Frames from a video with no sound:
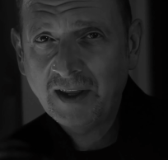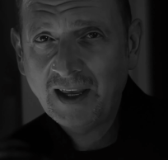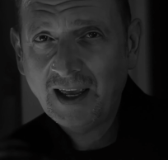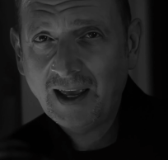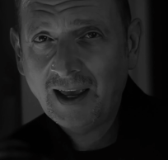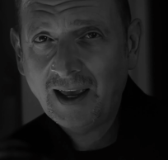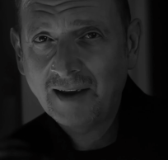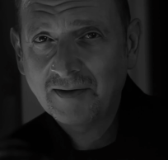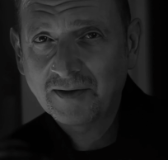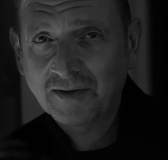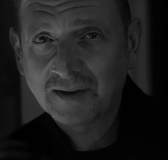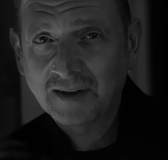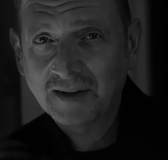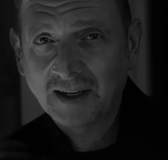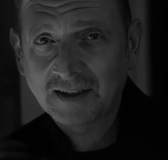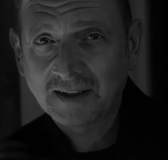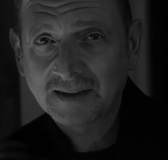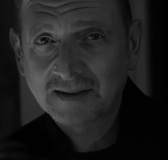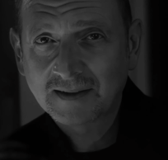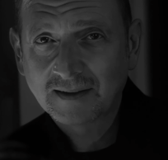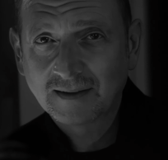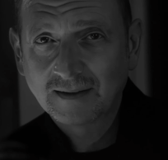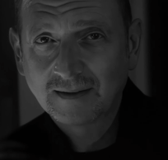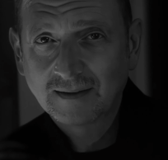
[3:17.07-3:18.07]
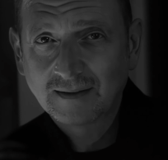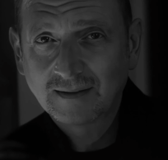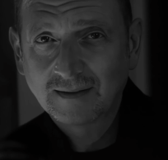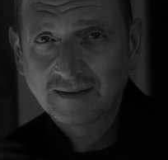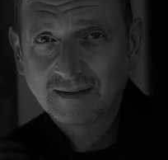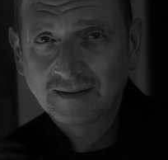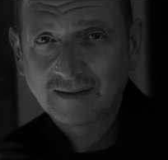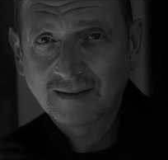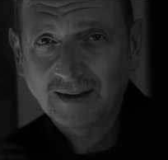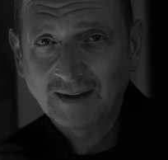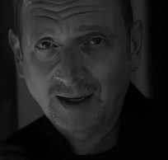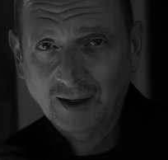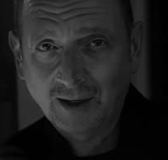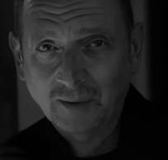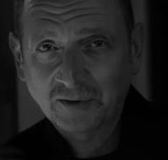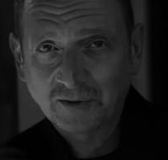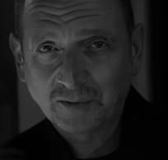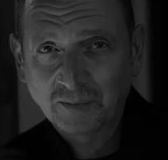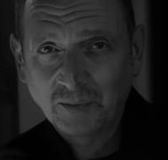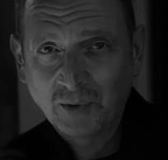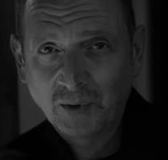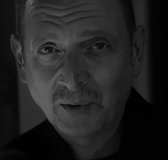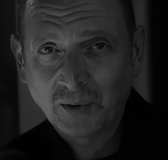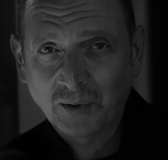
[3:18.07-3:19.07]
the 8th night, I
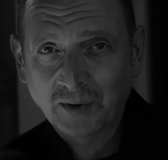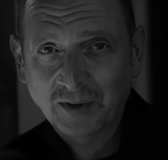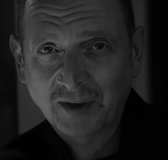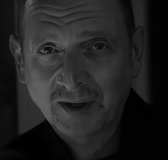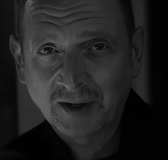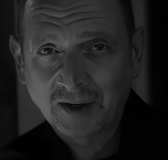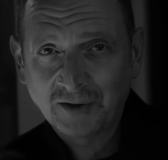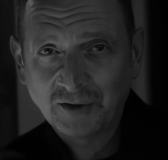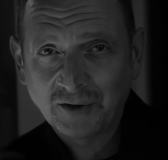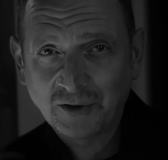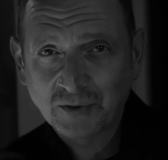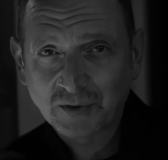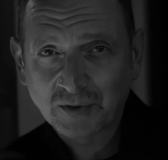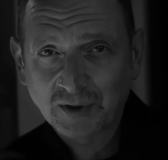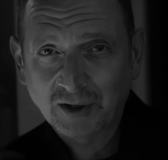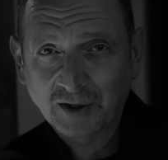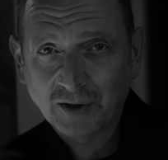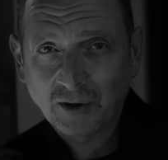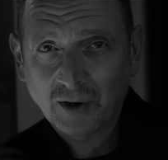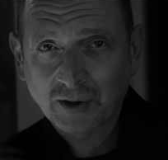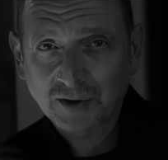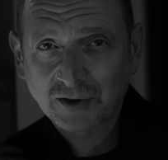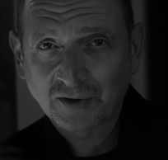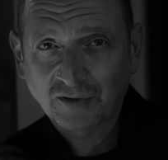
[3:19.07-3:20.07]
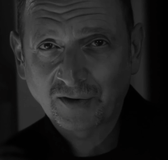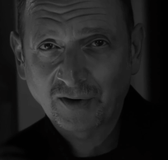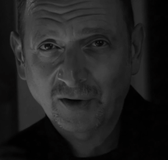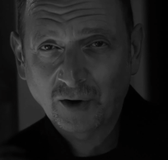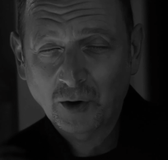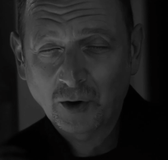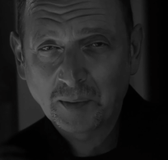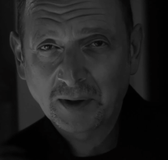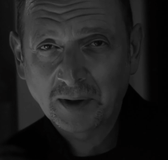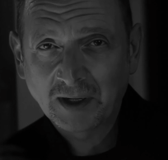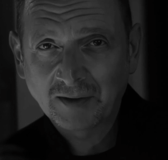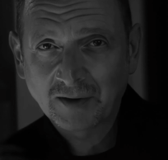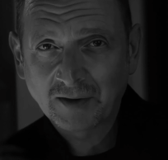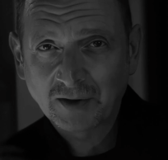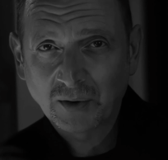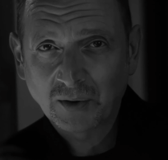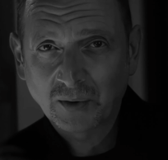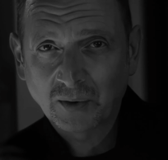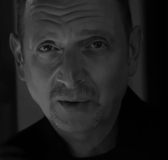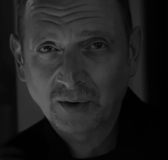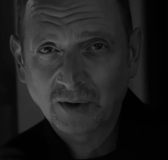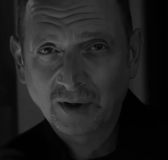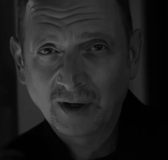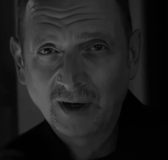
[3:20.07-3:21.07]
was more than unusually cautious in opening the
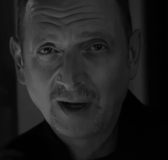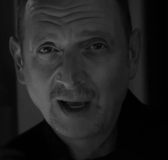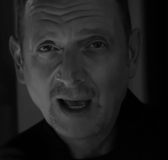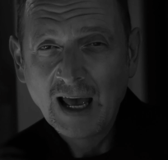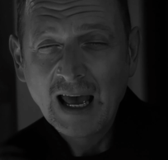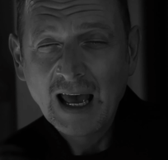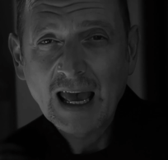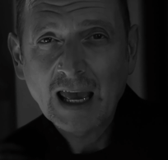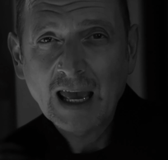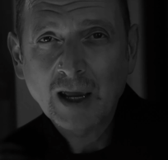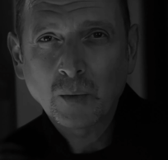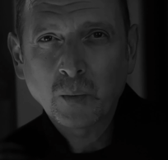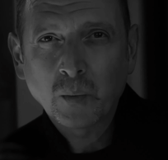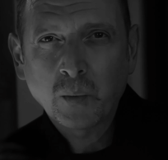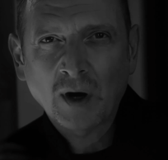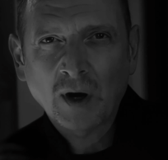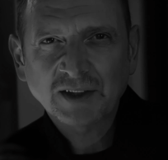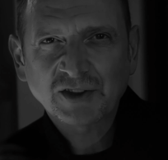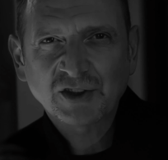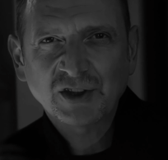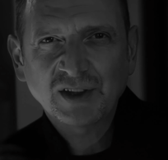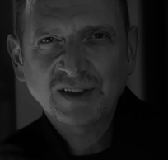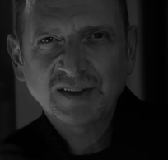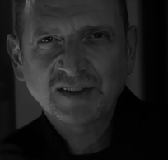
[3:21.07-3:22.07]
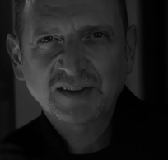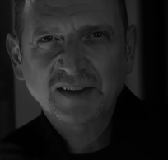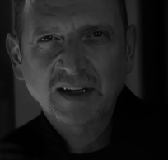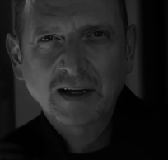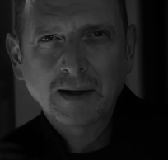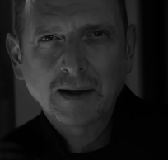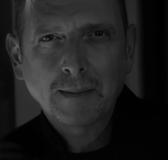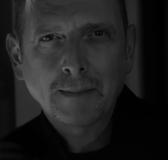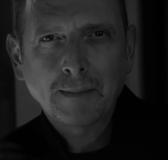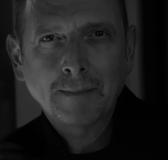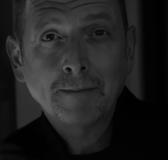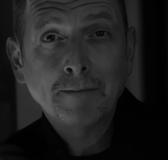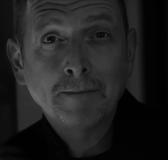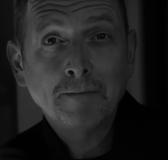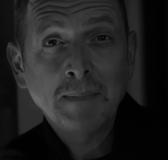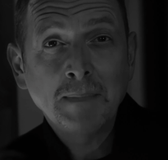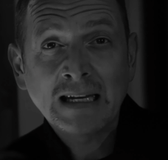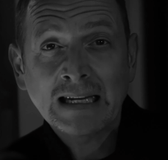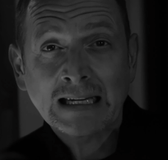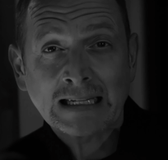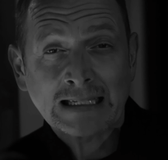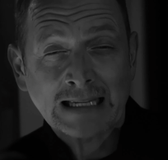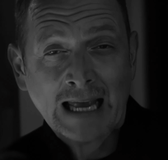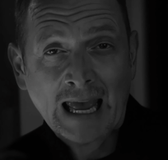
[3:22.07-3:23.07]
door. A watch's
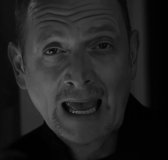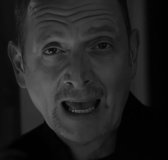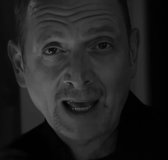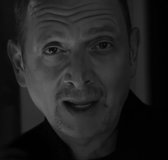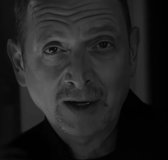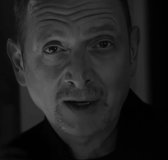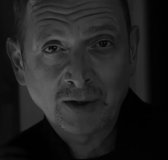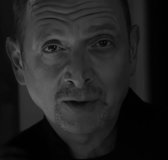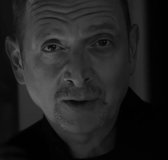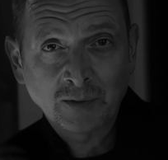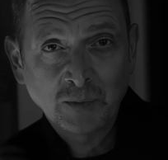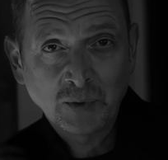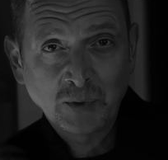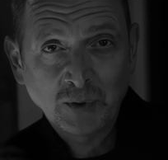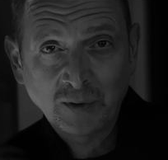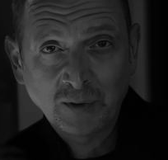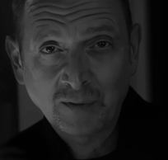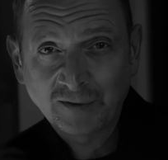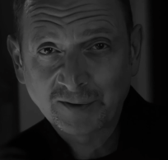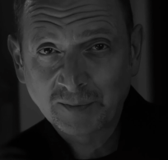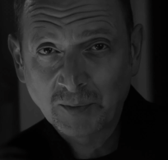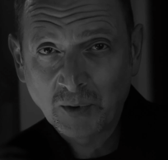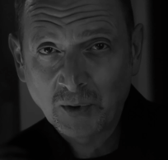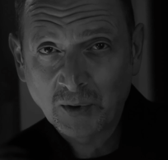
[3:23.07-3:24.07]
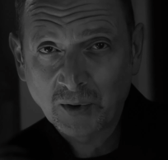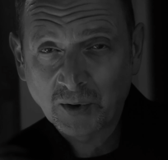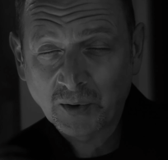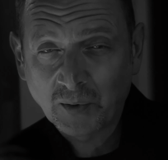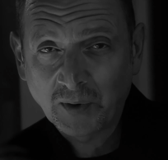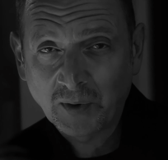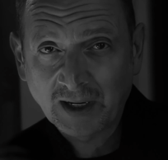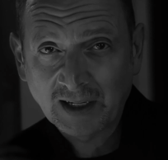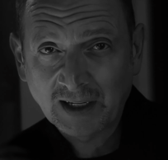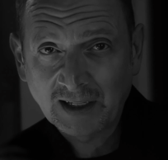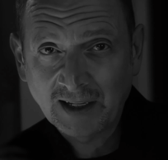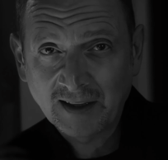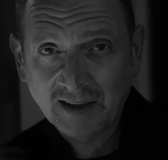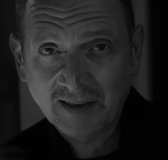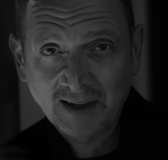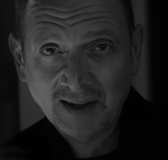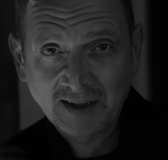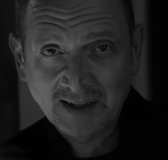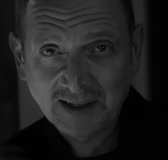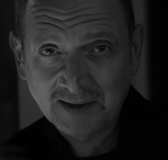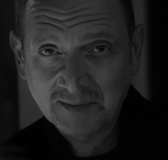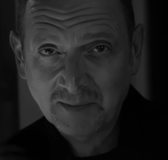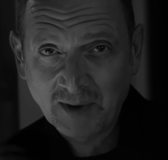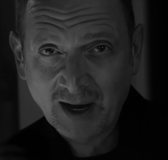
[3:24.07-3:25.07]
minute hand moves more quickly
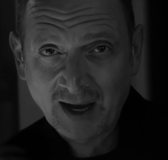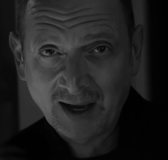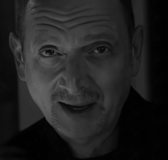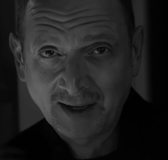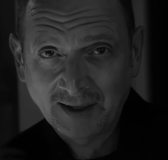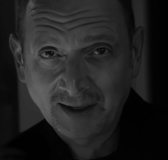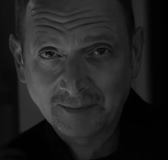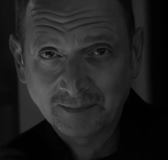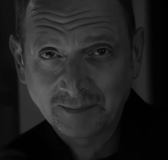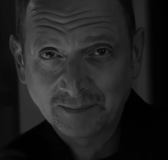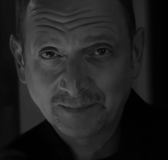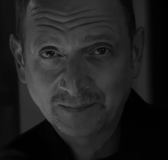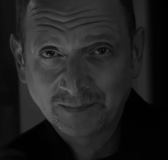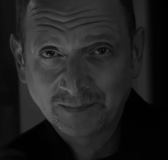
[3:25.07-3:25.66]
than did mine.